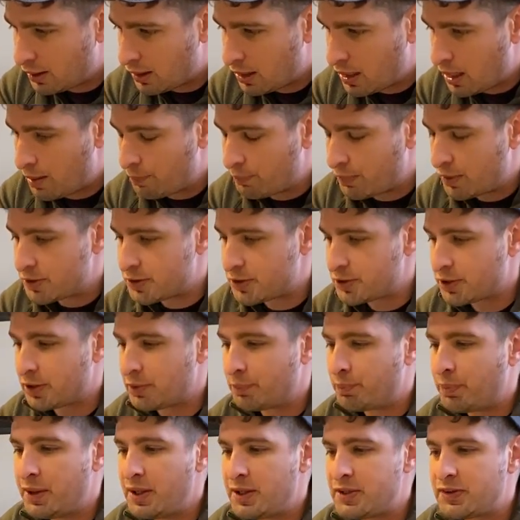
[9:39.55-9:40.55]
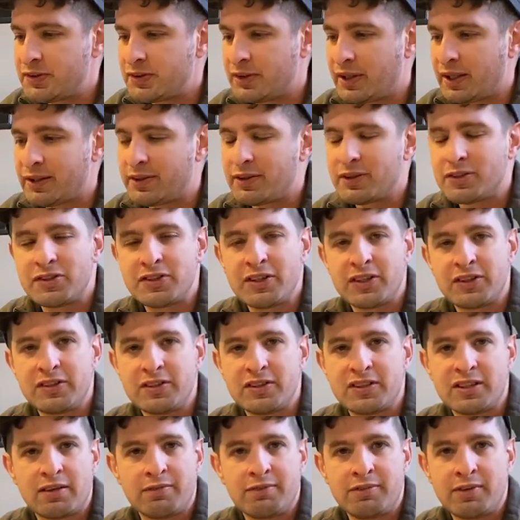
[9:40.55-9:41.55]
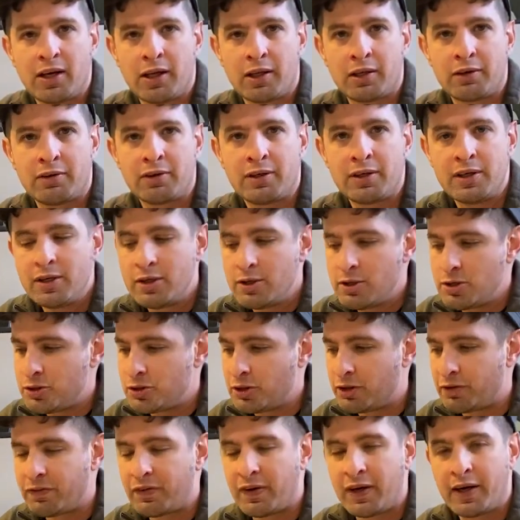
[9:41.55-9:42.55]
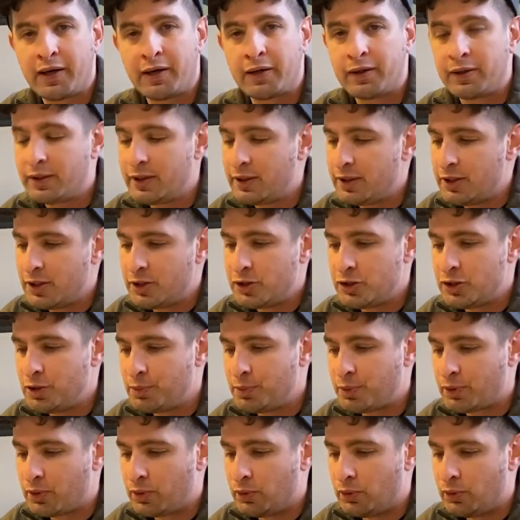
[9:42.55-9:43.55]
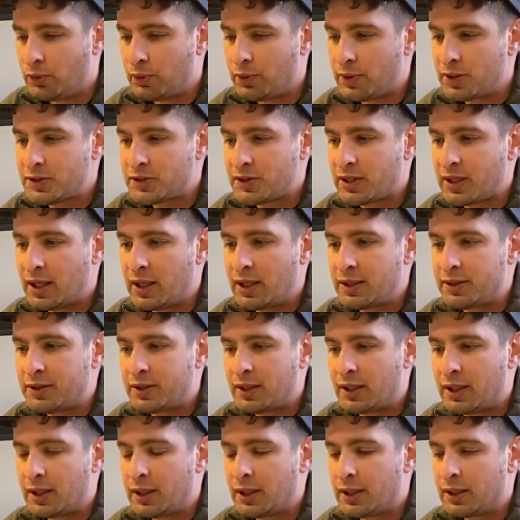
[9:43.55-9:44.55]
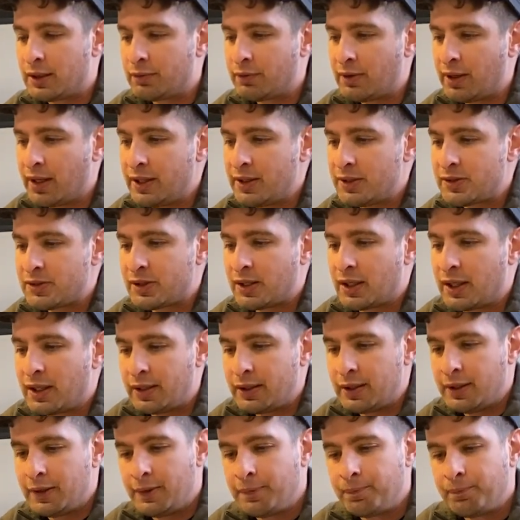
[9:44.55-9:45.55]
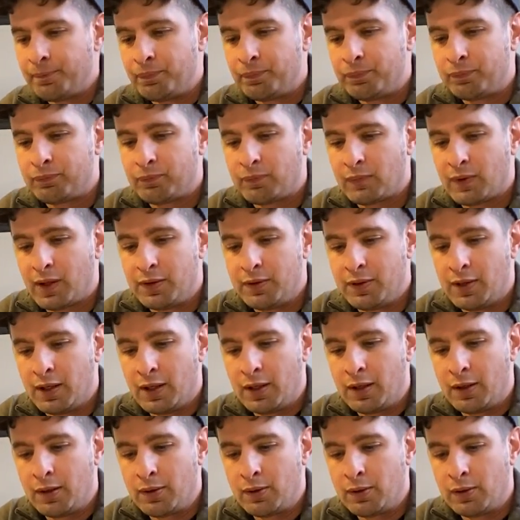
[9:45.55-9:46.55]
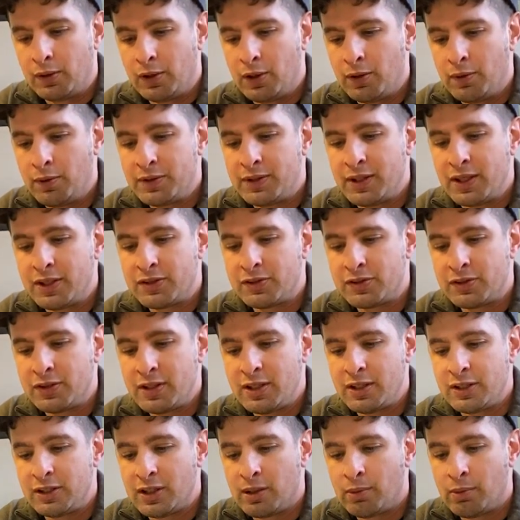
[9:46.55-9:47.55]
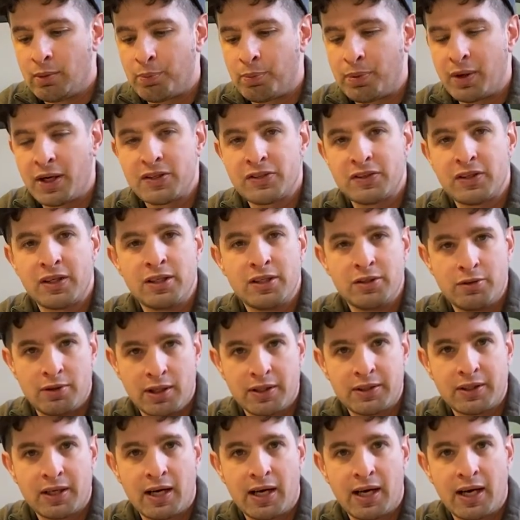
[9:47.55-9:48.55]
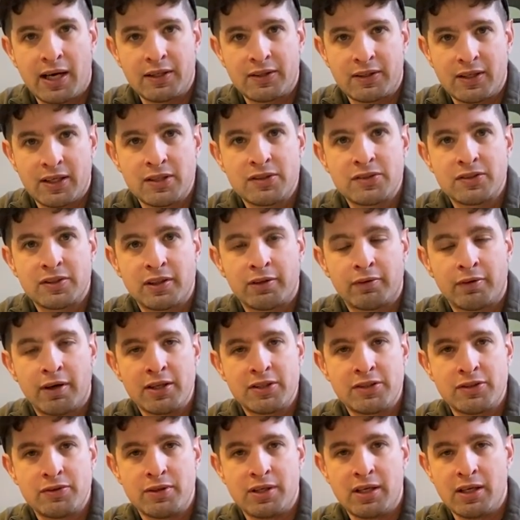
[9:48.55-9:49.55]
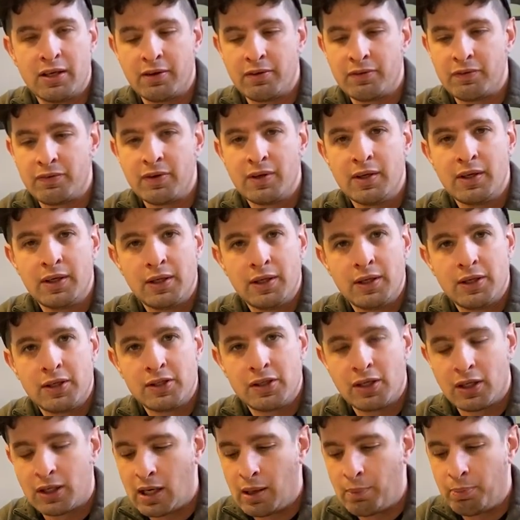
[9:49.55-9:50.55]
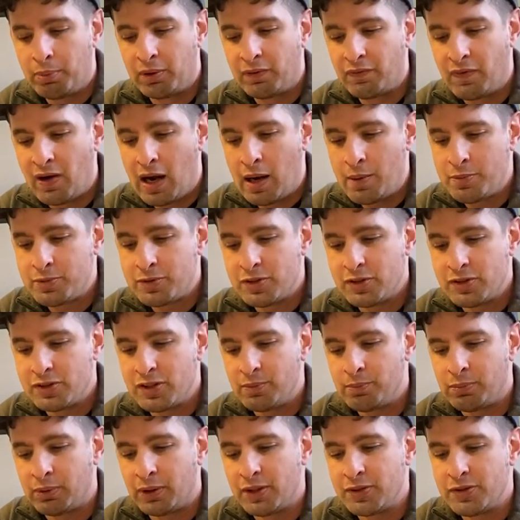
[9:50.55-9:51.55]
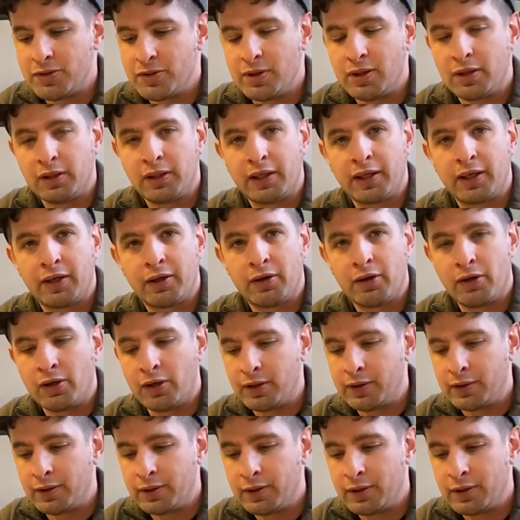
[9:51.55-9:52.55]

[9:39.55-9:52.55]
I'm not sure, but it's like their $67 Surefire. Super cool. It's got, it's got the low intensity and double press it, and you get the high intensity, right? So you give a couple of options, and plus you click it on,